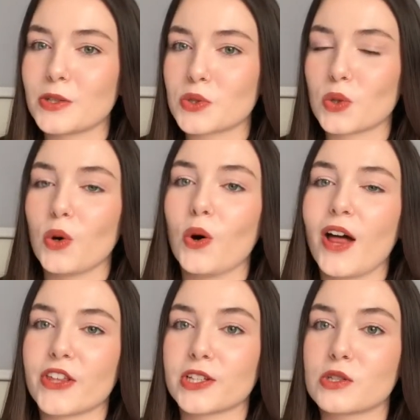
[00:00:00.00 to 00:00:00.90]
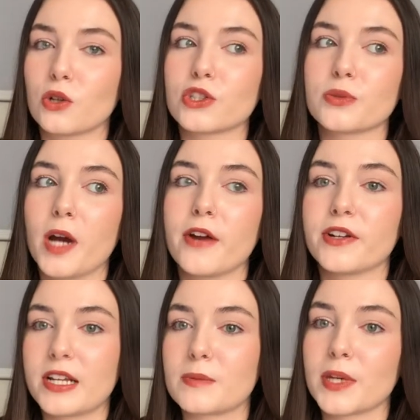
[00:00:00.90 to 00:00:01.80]
So I think as long as you're wearing
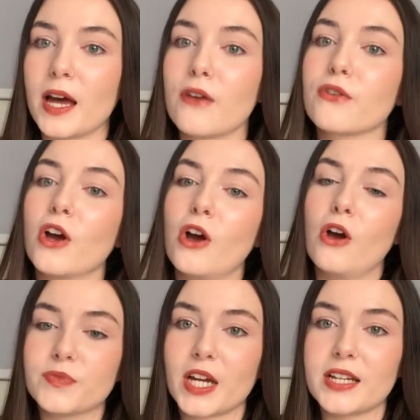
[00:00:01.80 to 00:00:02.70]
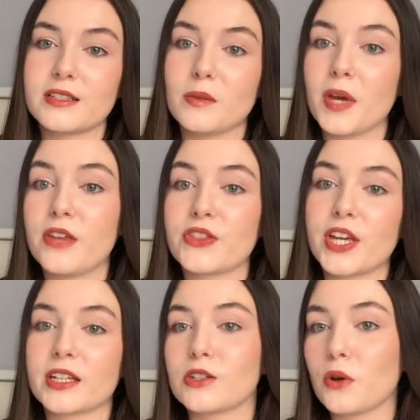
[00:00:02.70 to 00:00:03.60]
an SPF, that is the main
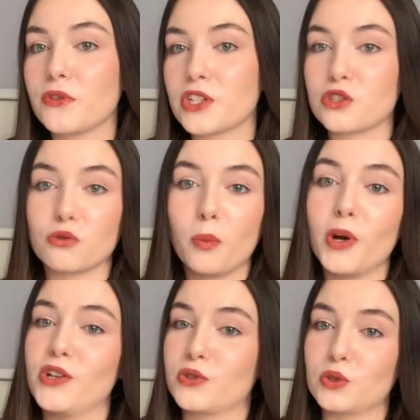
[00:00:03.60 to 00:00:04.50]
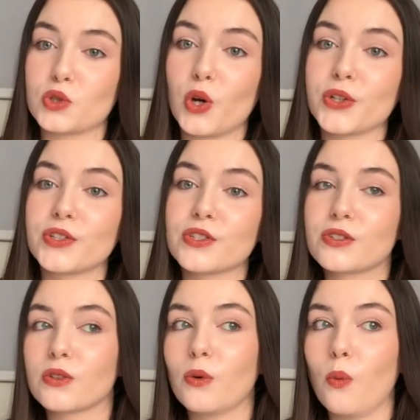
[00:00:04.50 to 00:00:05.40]
thing, and obviously it's your own personal choice
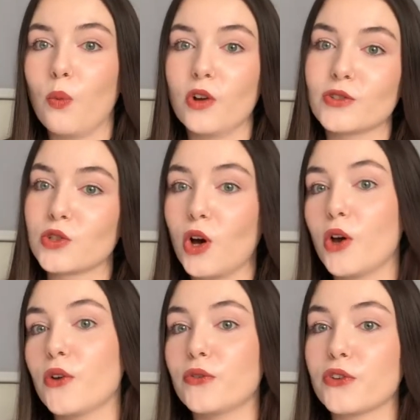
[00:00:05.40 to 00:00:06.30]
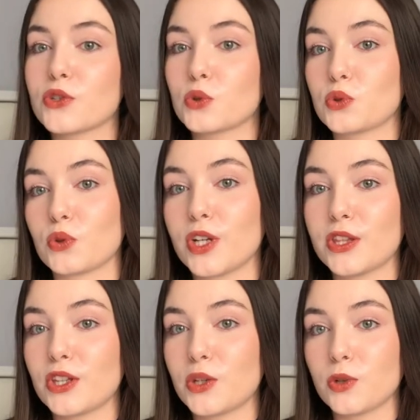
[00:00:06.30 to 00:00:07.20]
what sort of sunscreen
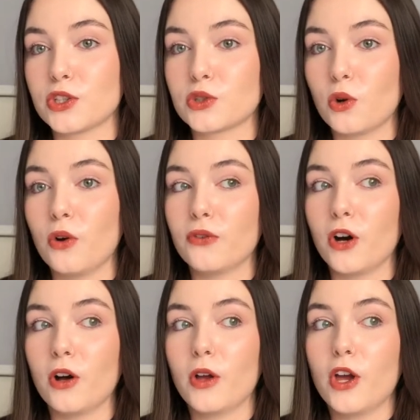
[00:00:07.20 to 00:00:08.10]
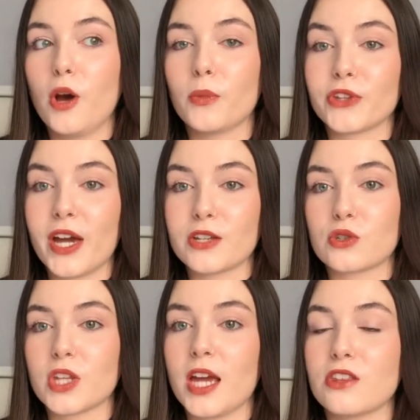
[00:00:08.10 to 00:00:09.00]
that you wanted to go for. But yeah, so
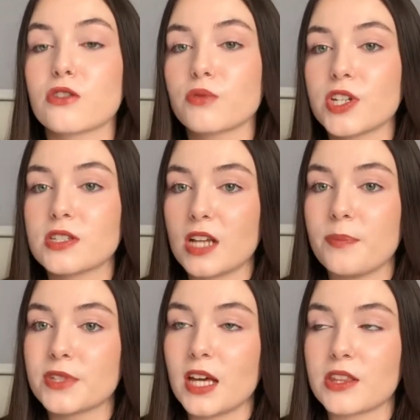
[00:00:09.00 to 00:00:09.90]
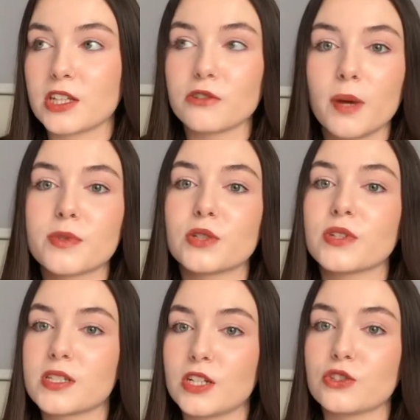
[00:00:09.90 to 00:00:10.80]
they're the 3 steps that I think are absolutely
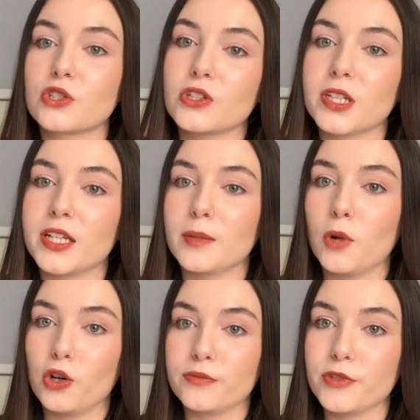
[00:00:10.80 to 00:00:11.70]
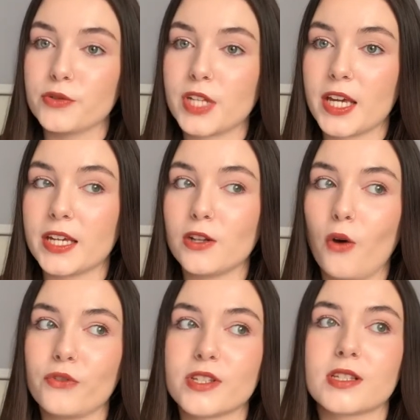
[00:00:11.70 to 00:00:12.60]
essential in a morning routine.
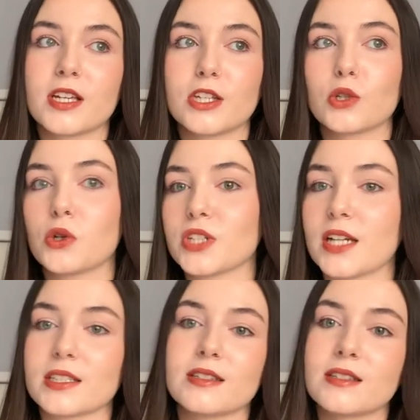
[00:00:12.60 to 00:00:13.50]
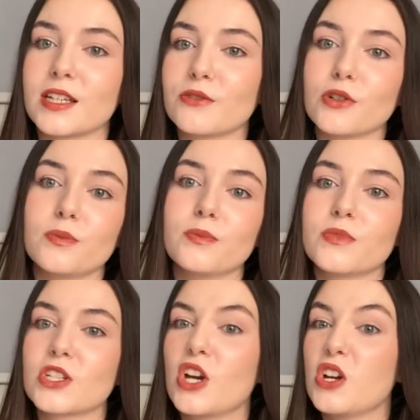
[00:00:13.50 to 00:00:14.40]
Obviously you could add in
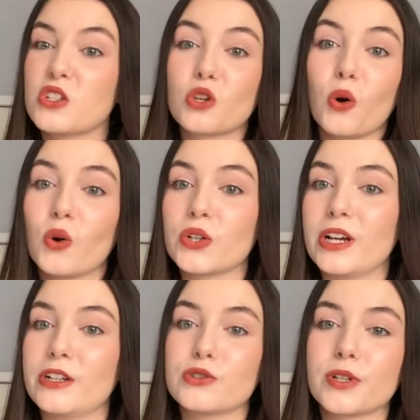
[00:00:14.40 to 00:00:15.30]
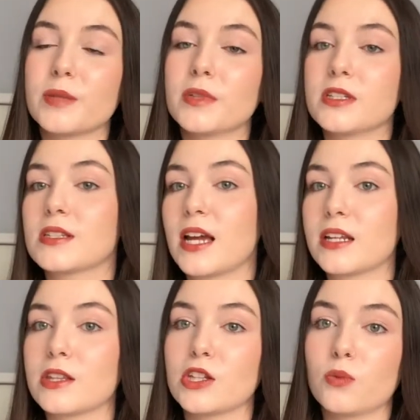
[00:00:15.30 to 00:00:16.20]
serums, toner, treatments,
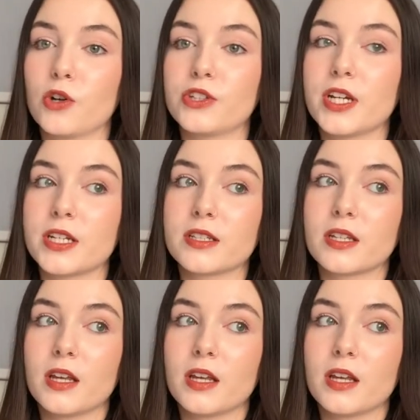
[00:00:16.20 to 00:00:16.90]
anything you wanted.